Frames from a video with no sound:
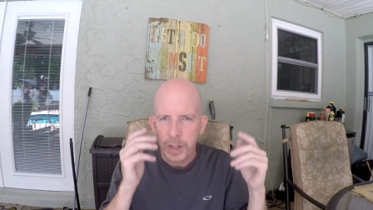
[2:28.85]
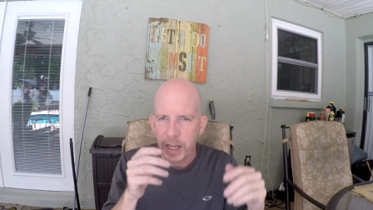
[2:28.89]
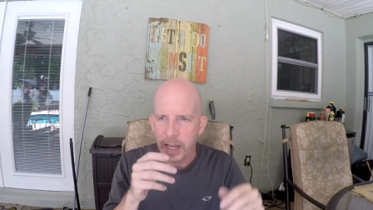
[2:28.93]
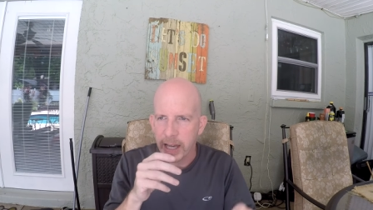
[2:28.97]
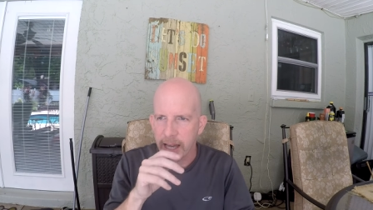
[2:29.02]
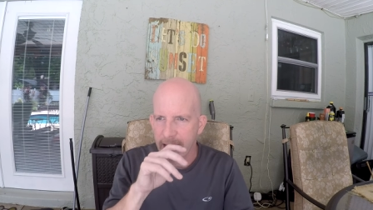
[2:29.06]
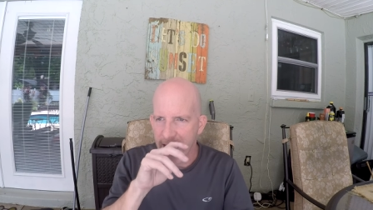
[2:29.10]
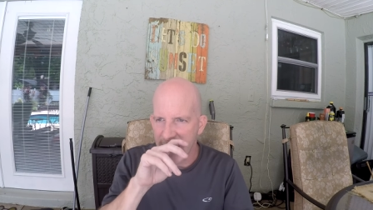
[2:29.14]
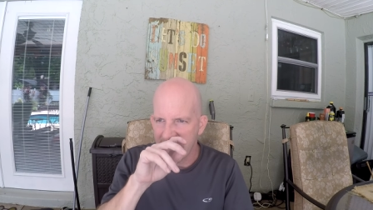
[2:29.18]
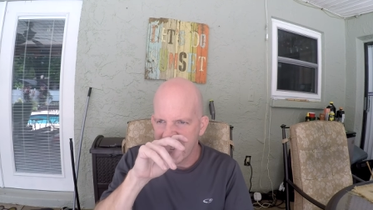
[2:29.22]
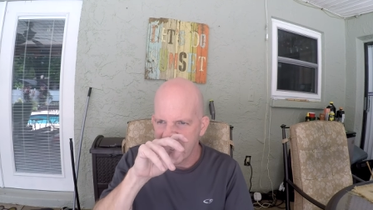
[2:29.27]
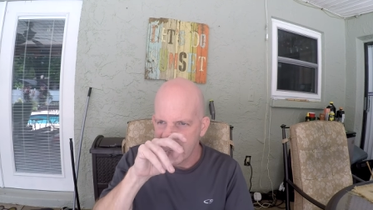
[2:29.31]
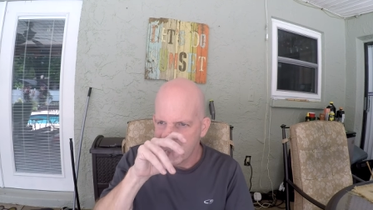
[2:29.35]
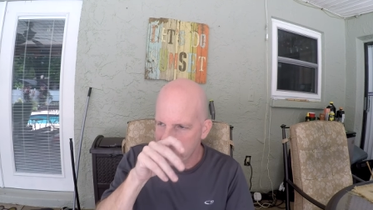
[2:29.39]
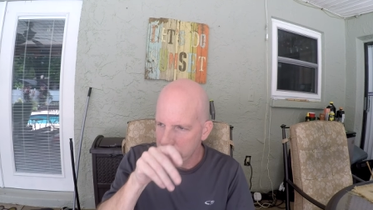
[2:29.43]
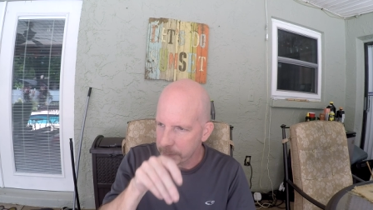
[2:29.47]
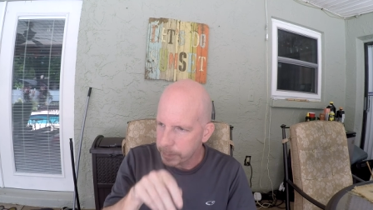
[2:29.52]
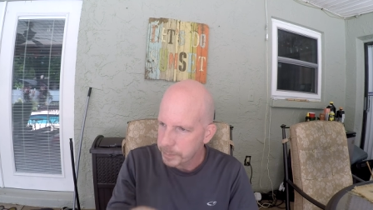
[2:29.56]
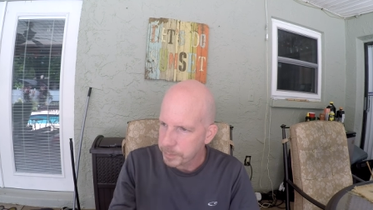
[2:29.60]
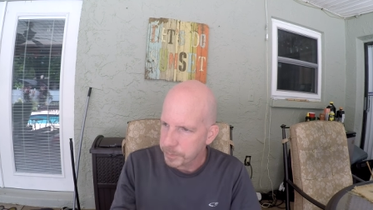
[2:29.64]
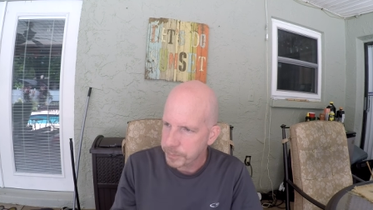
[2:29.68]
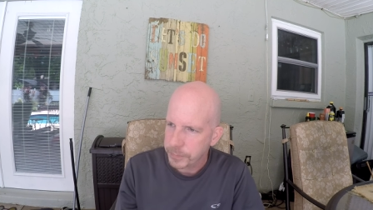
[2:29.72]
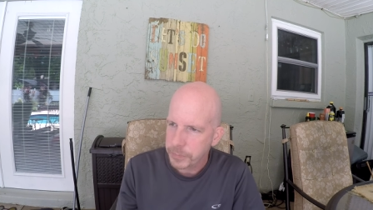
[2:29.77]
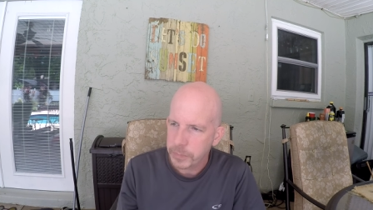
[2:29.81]
And
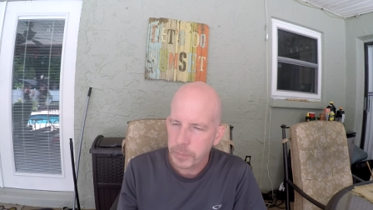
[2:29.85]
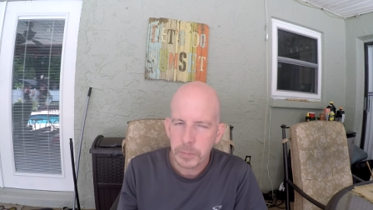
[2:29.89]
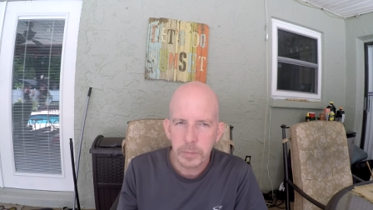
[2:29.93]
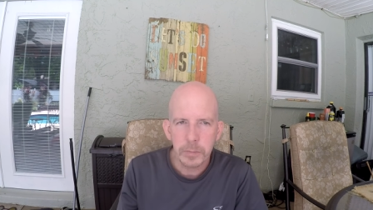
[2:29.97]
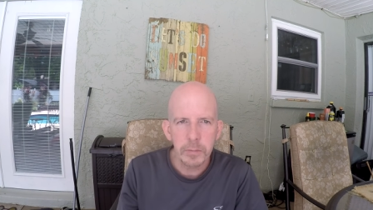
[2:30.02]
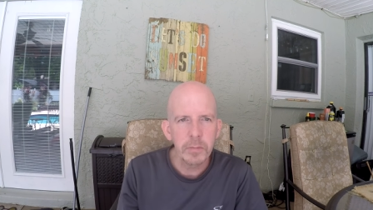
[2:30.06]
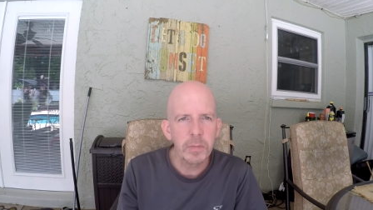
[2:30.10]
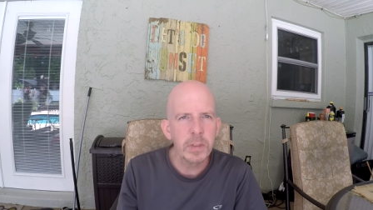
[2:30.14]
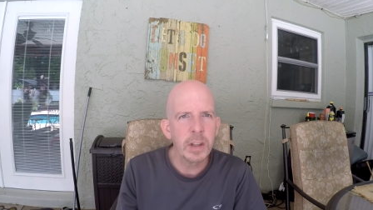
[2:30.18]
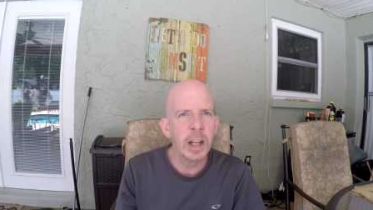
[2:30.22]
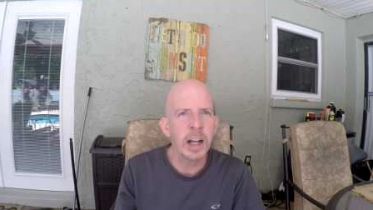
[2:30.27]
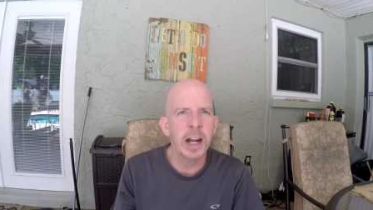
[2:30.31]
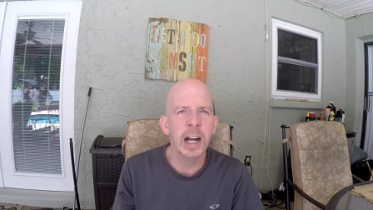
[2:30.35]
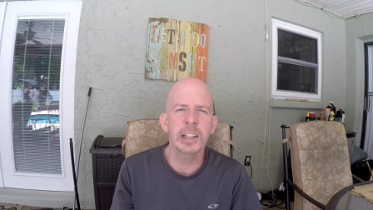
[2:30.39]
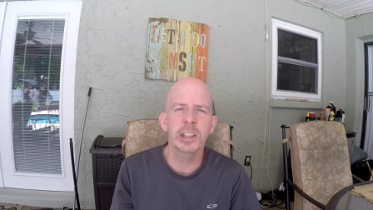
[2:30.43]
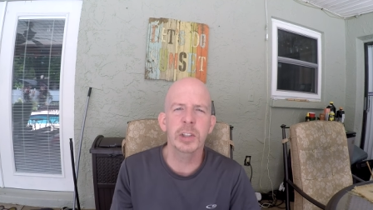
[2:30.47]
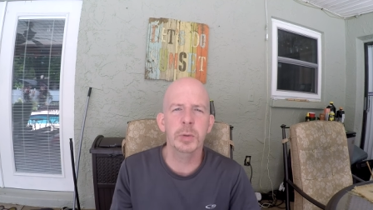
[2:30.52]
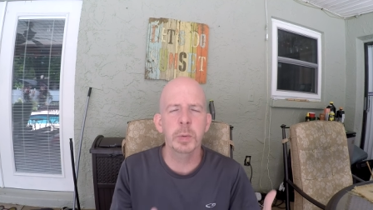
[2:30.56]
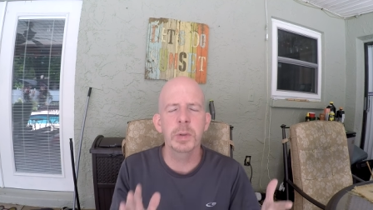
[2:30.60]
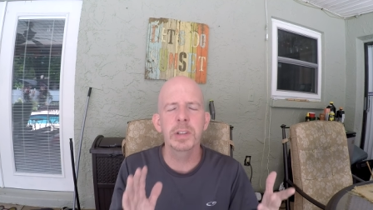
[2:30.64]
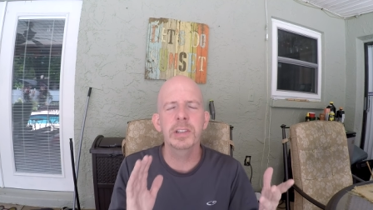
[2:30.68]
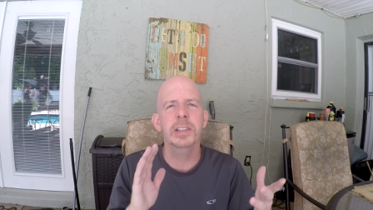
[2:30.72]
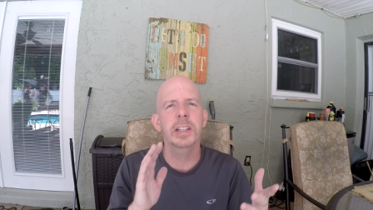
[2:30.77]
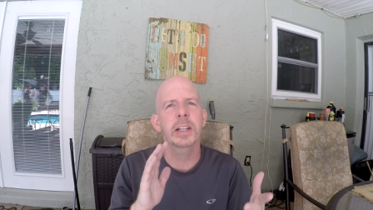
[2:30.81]
I
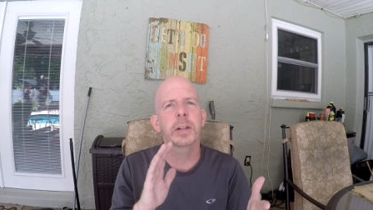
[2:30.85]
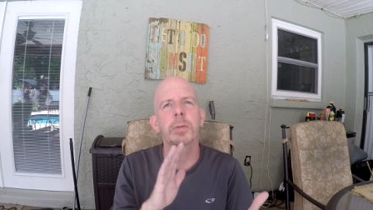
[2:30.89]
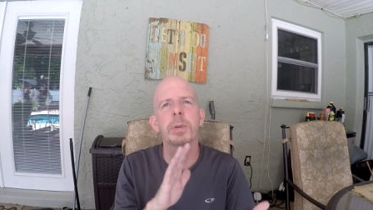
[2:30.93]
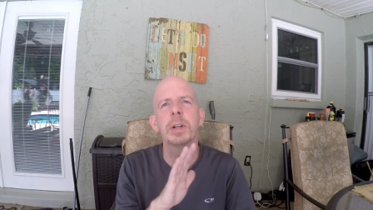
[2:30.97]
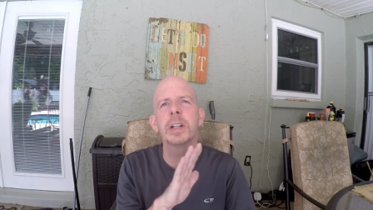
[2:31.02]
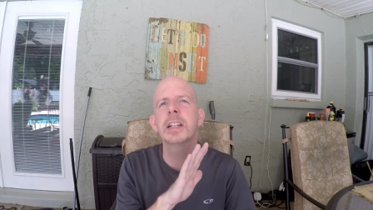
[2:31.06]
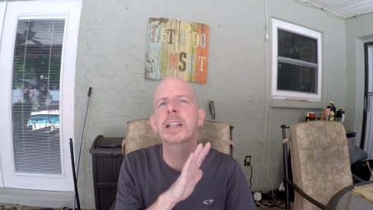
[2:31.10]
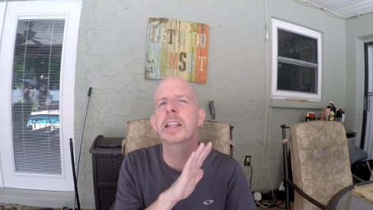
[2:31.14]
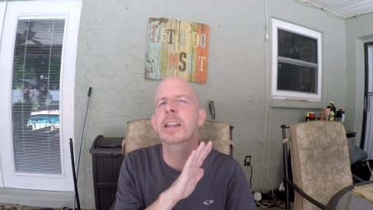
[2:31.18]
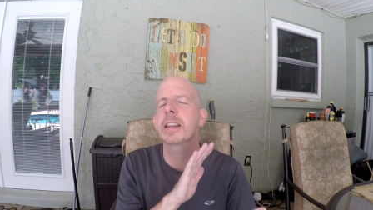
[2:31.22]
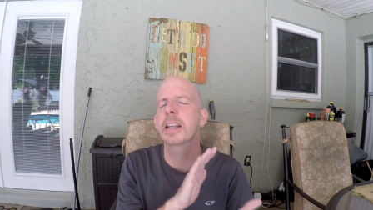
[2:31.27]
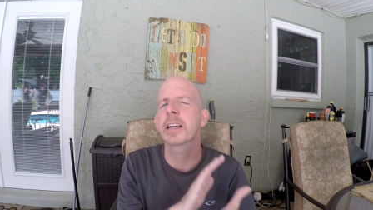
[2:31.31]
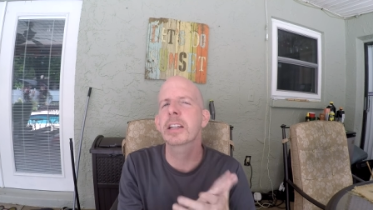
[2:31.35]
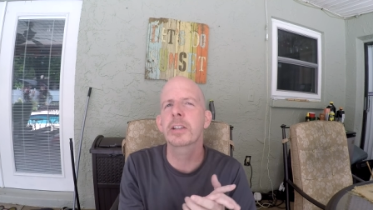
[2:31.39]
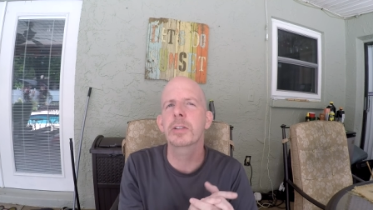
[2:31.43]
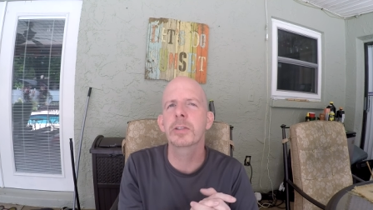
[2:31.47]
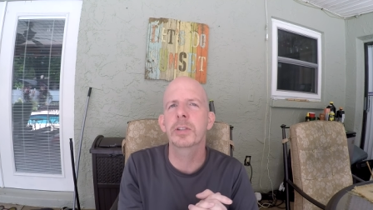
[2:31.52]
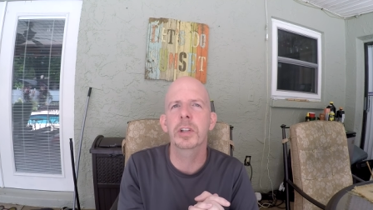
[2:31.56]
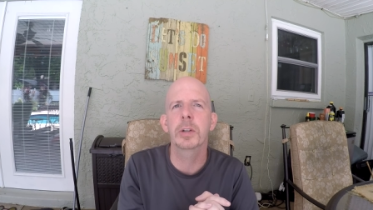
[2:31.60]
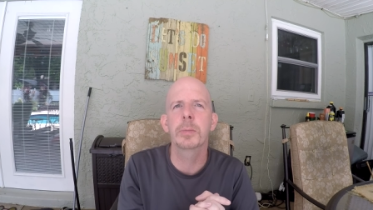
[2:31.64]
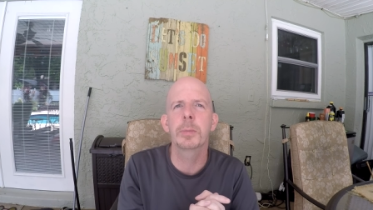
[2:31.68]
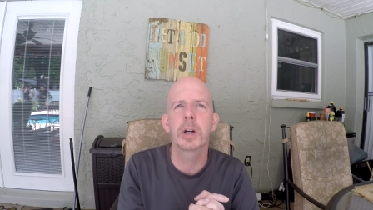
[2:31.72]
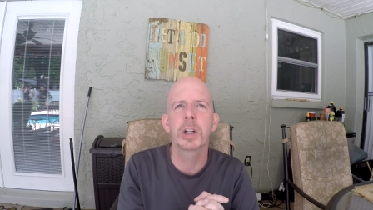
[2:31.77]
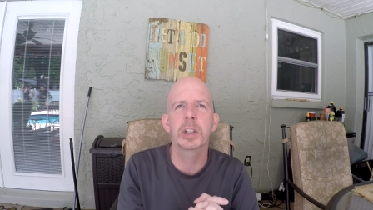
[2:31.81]
just want to say really thank you
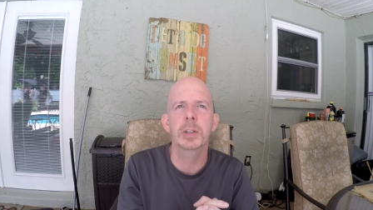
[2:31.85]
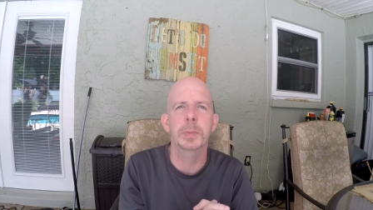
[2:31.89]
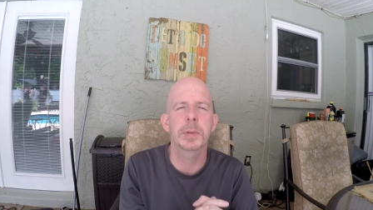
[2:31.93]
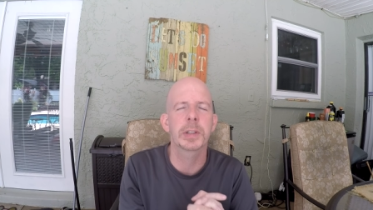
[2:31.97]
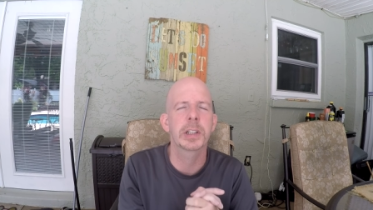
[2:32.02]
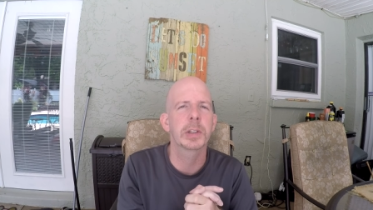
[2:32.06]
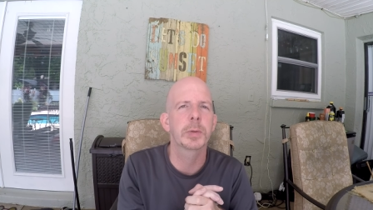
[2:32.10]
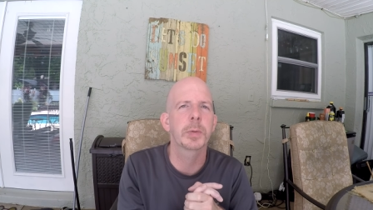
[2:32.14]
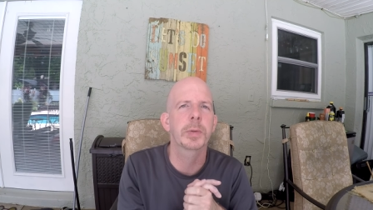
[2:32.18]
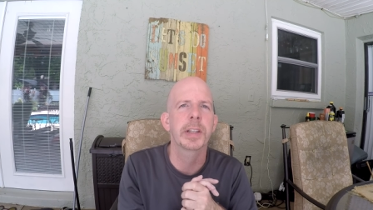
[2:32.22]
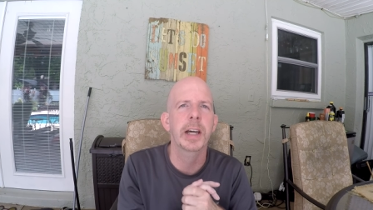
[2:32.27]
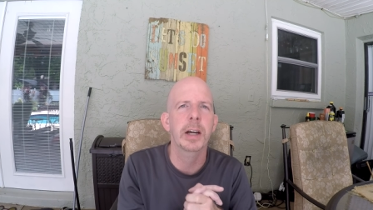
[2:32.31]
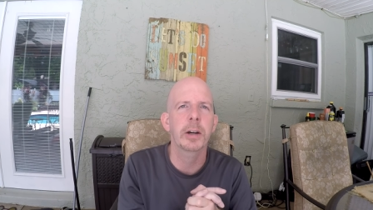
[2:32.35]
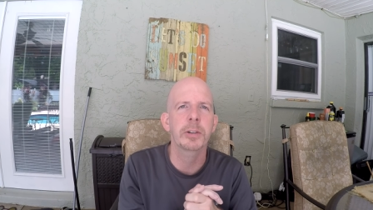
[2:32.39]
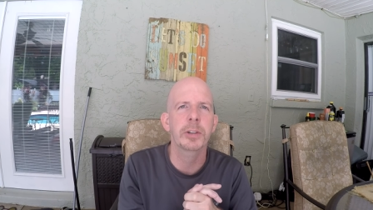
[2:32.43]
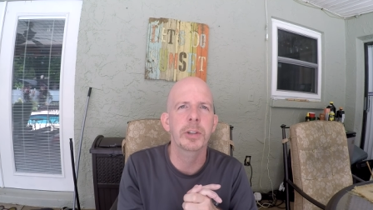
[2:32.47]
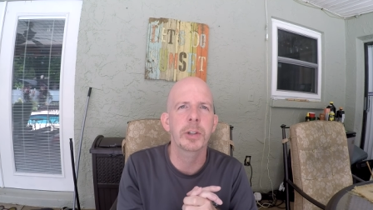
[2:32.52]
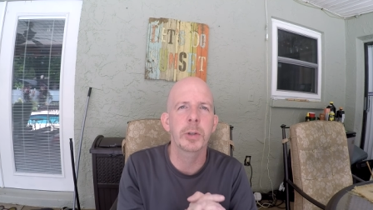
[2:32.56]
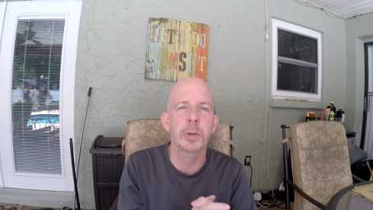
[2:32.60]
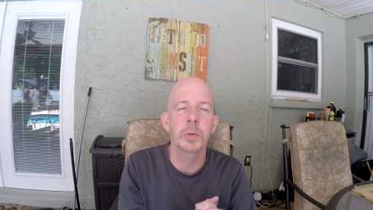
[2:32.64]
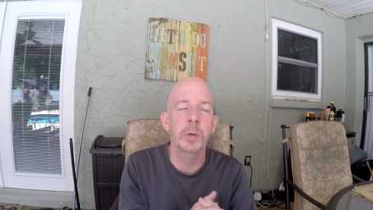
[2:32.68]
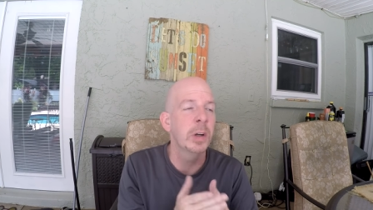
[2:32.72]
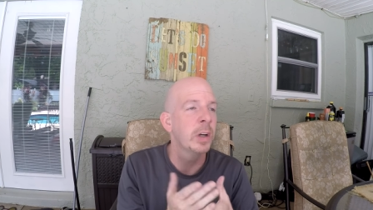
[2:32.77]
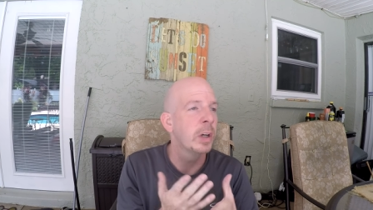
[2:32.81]
so much because without
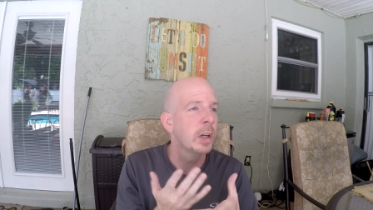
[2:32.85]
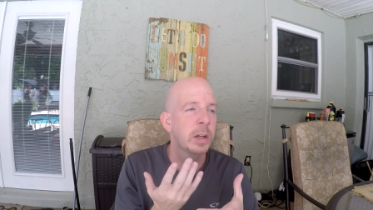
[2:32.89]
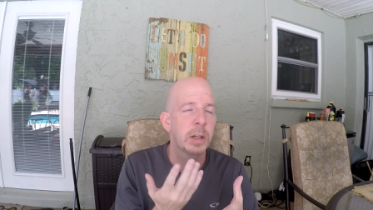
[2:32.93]
you,